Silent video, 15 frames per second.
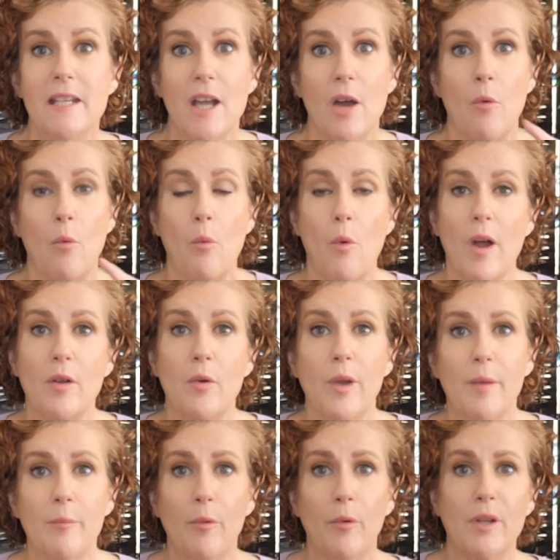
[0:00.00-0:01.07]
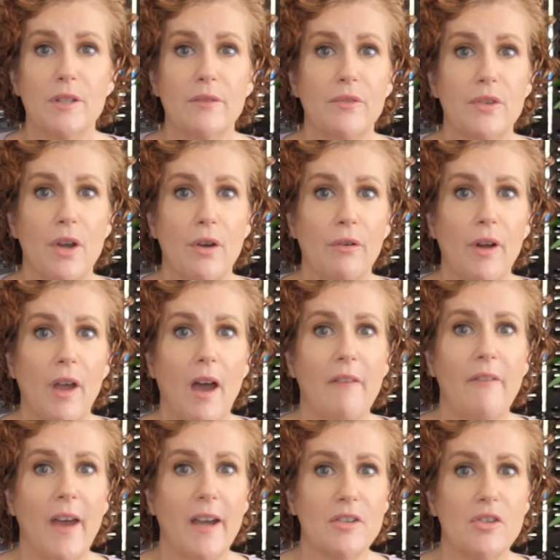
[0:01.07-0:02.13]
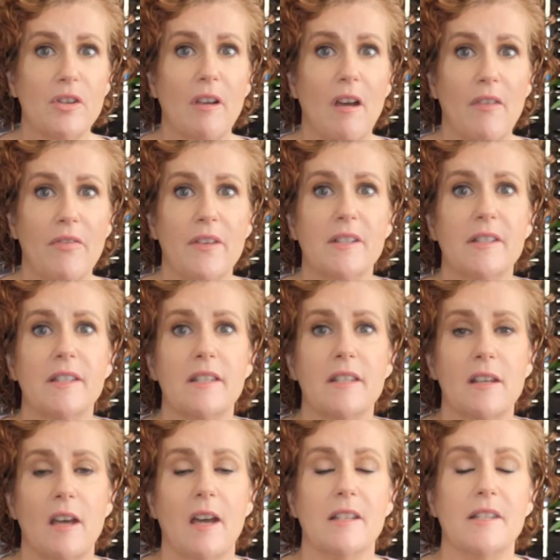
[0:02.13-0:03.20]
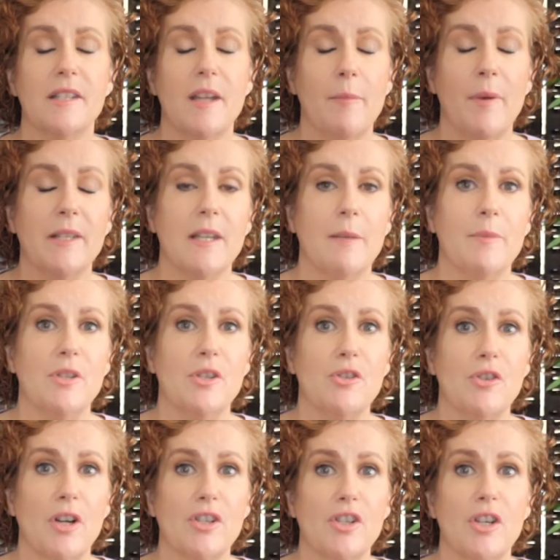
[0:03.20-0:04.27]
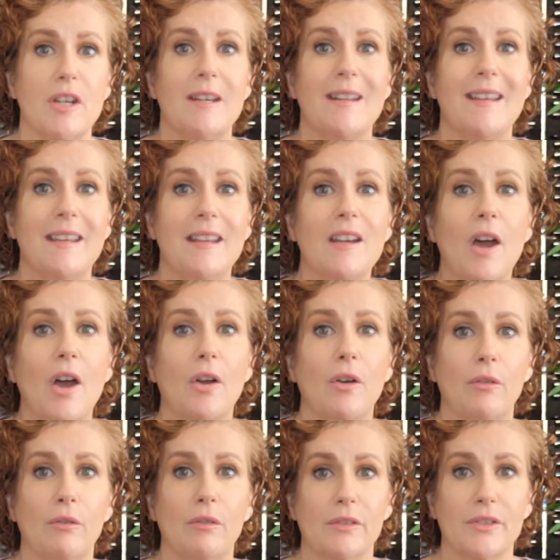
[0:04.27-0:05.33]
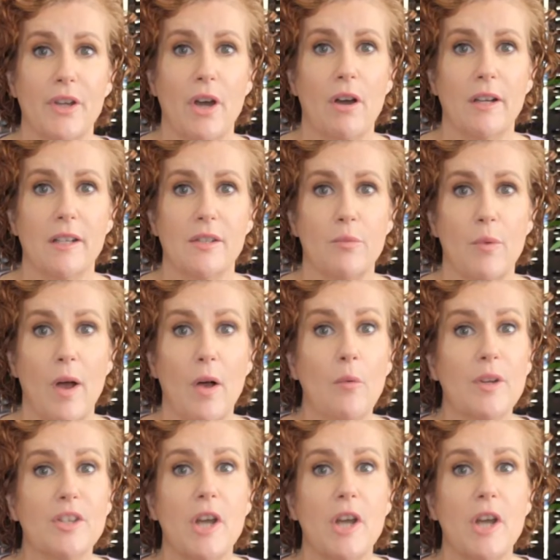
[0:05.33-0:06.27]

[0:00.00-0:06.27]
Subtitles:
Now, one quick point of note, I've actually got this step-by-step instruction in a Google Doc as well,